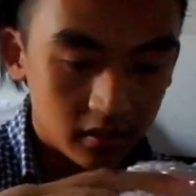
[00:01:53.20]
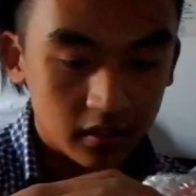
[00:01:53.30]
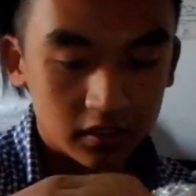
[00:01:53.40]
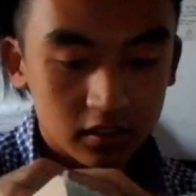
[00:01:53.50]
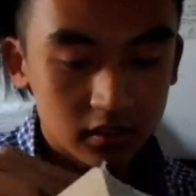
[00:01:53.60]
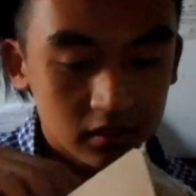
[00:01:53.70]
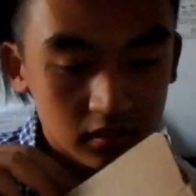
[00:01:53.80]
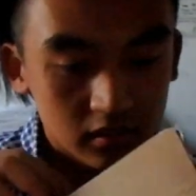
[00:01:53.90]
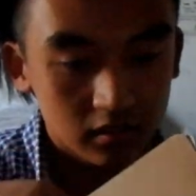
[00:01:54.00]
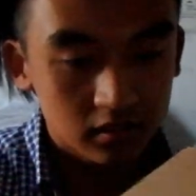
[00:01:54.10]
This
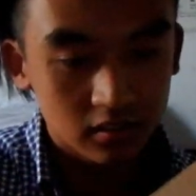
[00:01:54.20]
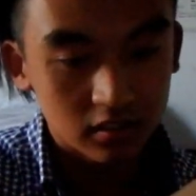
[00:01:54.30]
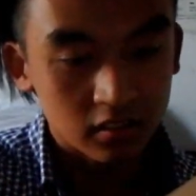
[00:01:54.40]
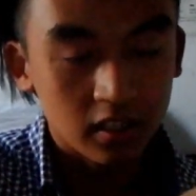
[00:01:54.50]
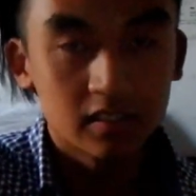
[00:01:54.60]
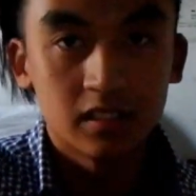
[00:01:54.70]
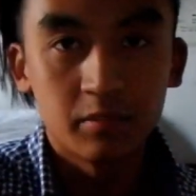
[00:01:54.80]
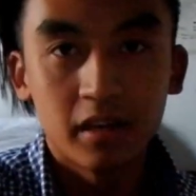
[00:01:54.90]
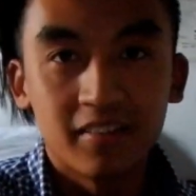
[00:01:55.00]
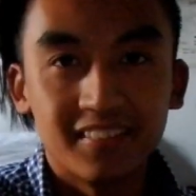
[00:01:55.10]
does not
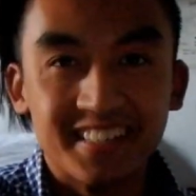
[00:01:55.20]
seem to have the